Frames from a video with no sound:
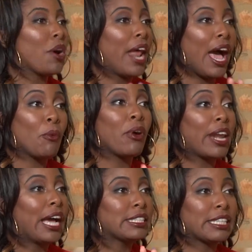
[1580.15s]
when
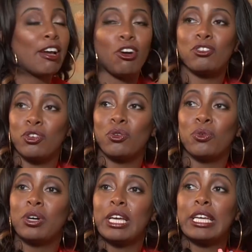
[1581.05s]
I tell
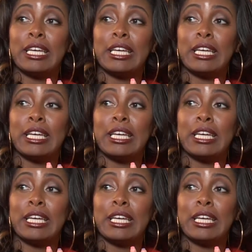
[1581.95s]
you,